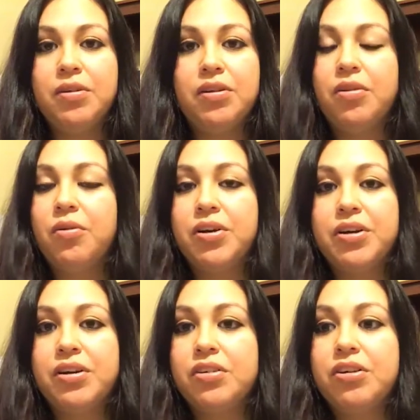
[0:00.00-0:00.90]
or
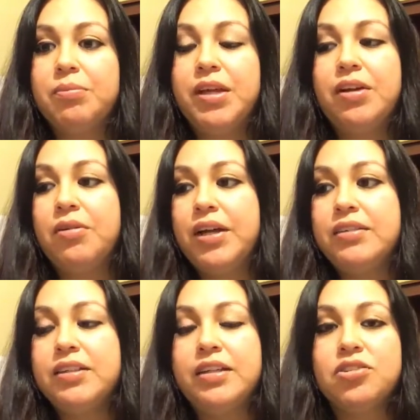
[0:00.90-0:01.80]
you're going to be
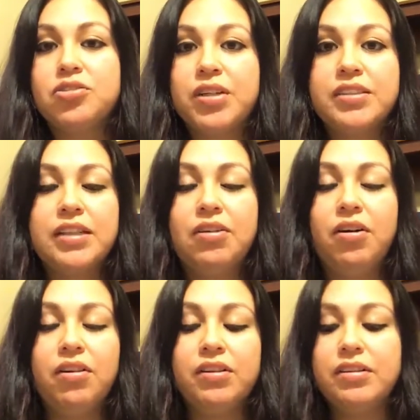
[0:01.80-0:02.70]
crazy and stressed out
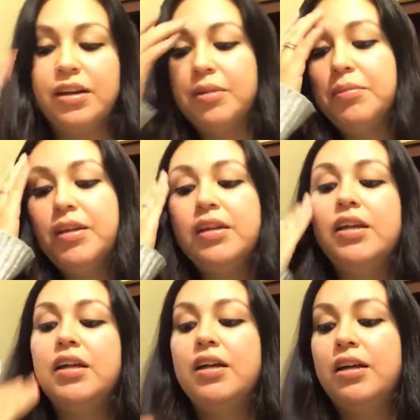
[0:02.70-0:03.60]
all the time.
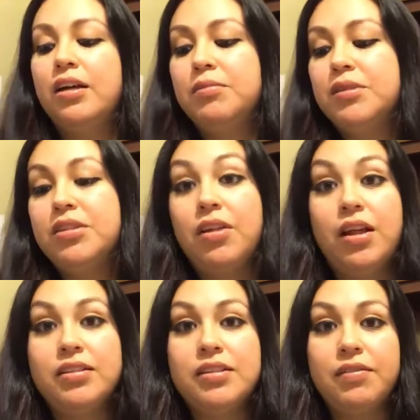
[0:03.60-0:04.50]
And so
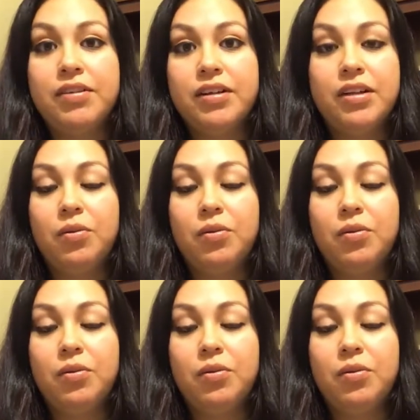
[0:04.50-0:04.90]
that's definitely